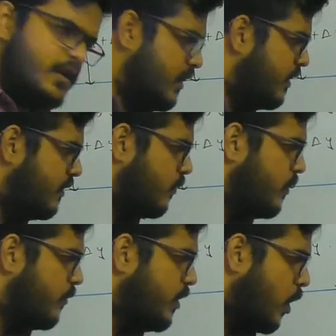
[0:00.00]

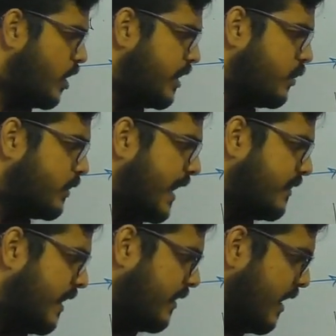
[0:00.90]
We already know
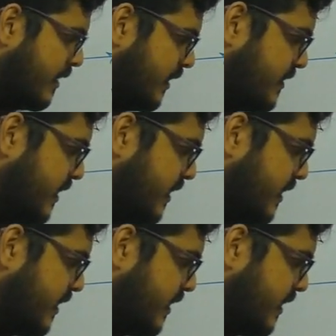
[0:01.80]
that this